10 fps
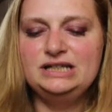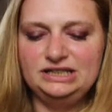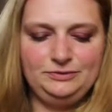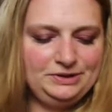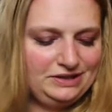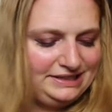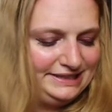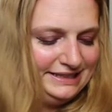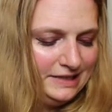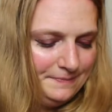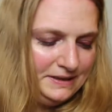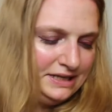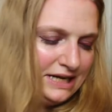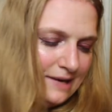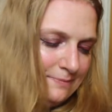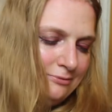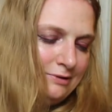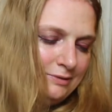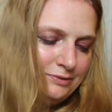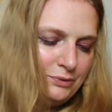It'll be great to sleep in. I
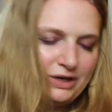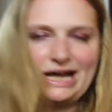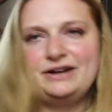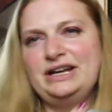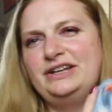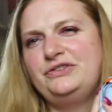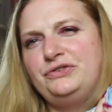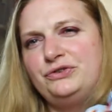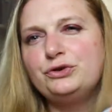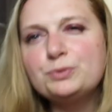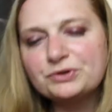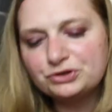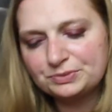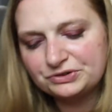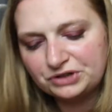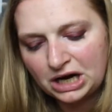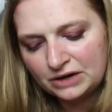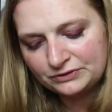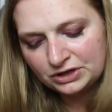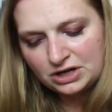probably will work out in it and it's super, super
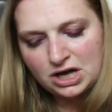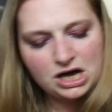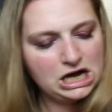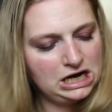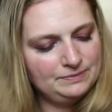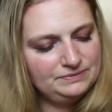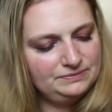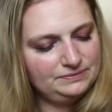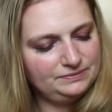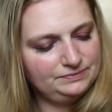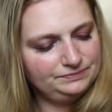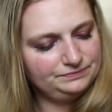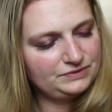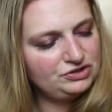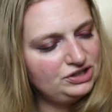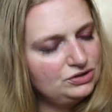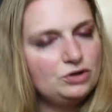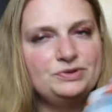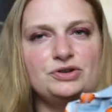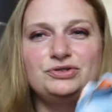soft. Um, she
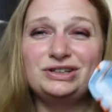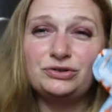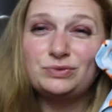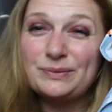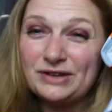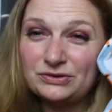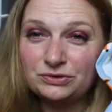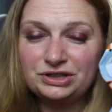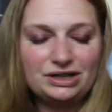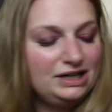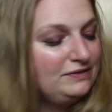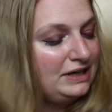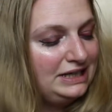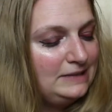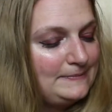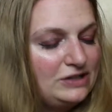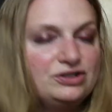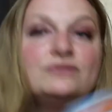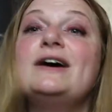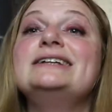normally goes to like those websites or even on eBay
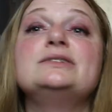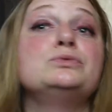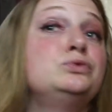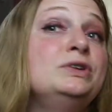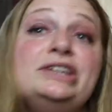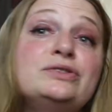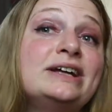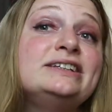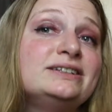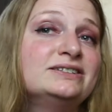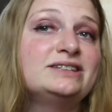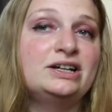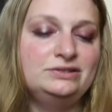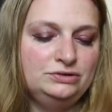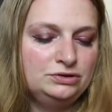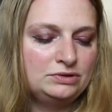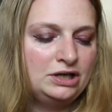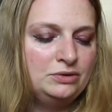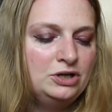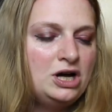she'll find some really great deals on LuLaRoe.